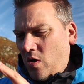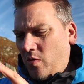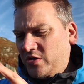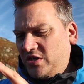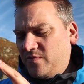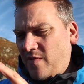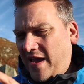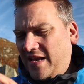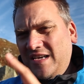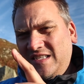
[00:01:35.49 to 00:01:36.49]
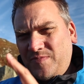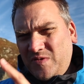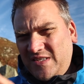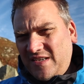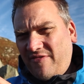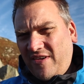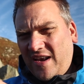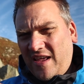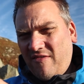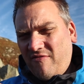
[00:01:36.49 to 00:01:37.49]
which is made
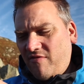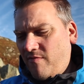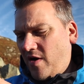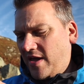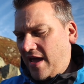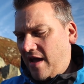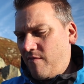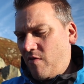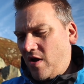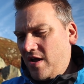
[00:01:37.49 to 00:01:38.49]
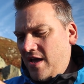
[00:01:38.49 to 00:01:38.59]
specifically for my camera.